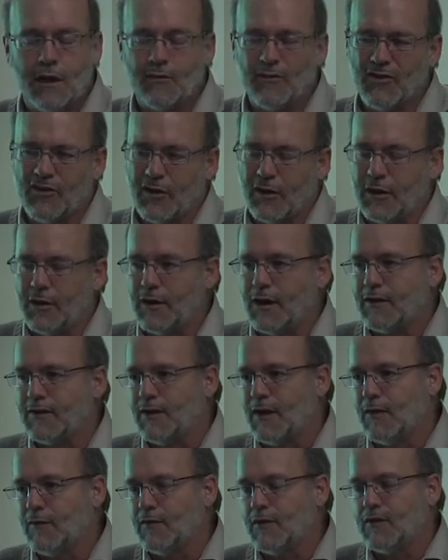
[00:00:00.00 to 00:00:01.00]
Sorry, you guys
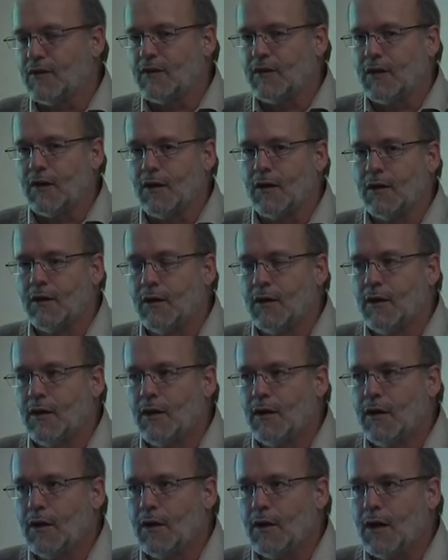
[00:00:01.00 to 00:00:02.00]
can't visit there.
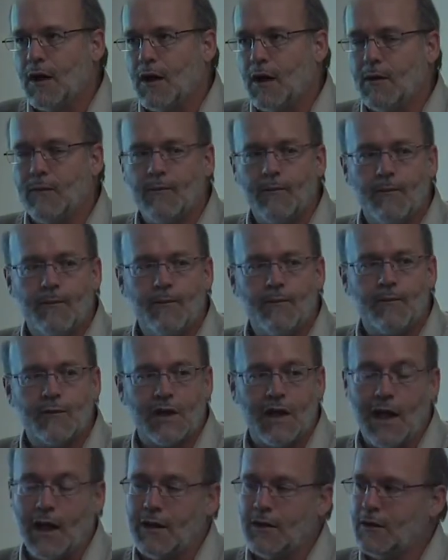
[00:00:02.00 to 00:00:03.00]

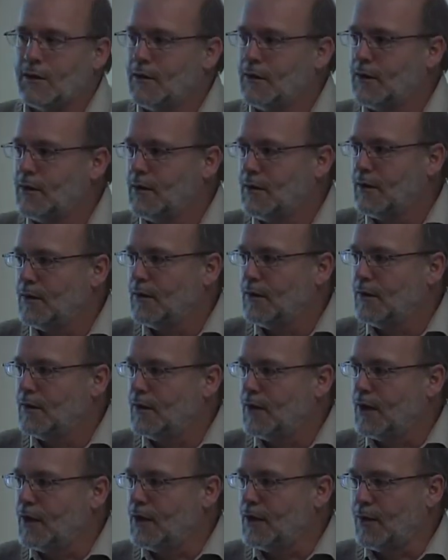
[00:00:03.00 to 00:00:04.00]

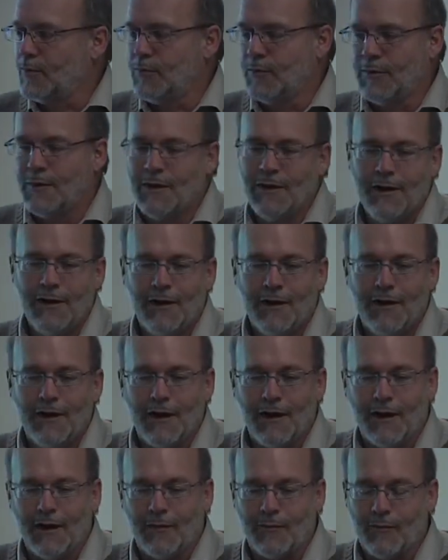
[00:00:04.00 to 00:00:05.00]
They could come.
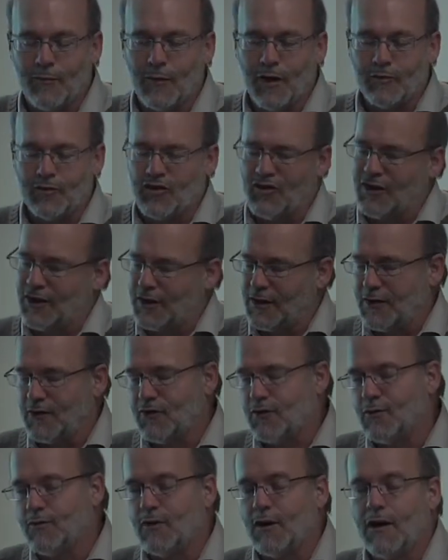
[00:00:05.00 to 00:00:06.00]
I'm just thinking it's
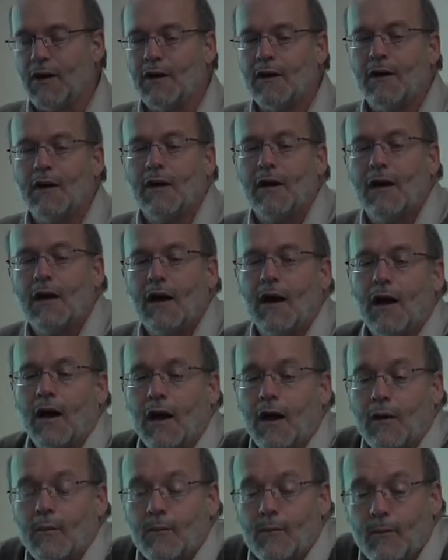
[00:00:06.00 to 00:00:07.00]
too far.
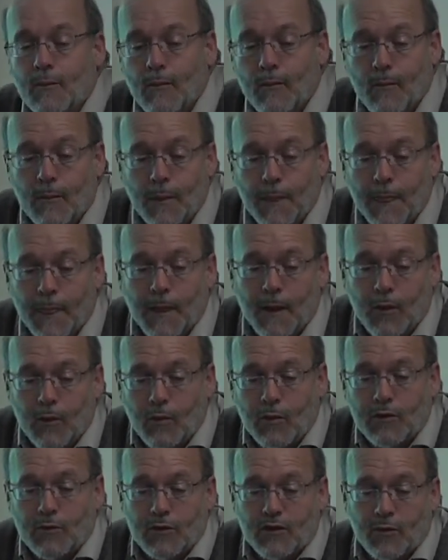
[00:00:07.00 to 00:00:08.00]

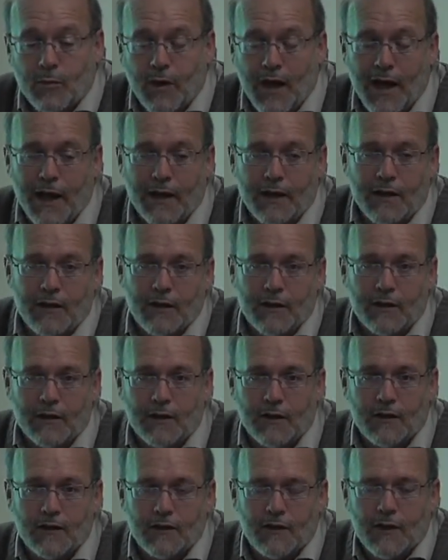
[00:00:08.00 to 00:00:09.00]
Was a pioneer in
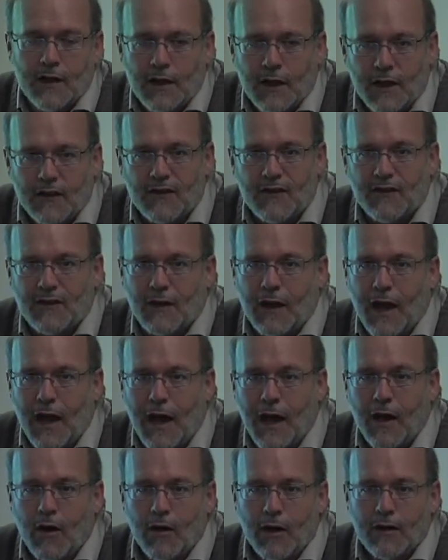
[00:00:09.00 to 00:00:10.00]
this. This is an
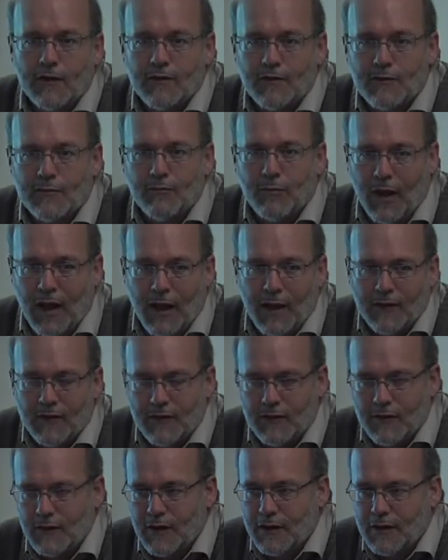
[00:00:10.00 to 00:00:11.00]
IRS
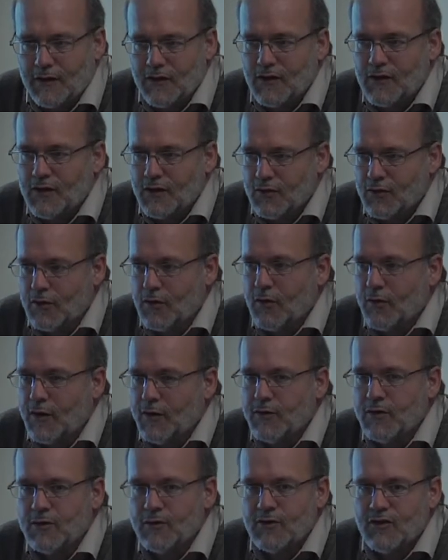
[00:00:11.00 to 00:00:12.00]
blessed, that is in the Internal
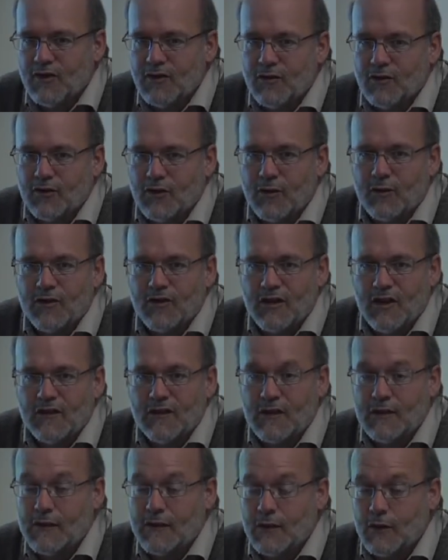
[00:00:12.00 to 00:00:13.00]
Revenue Service says
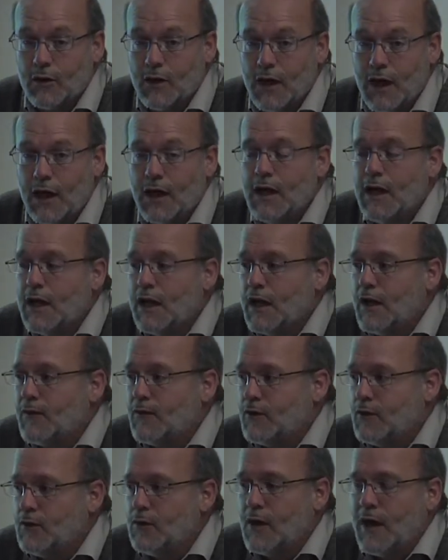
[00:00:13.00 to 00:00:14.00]
this is okay.
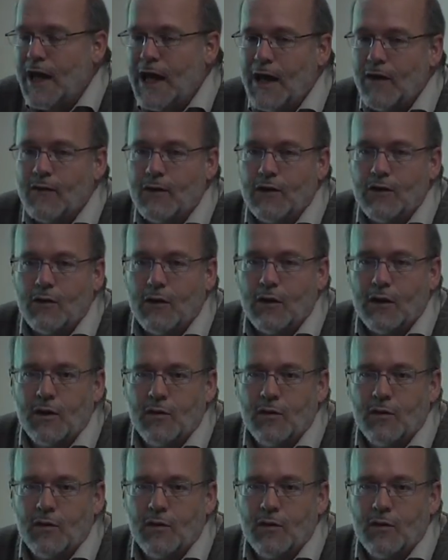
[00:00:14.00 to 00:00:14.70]
If you have in your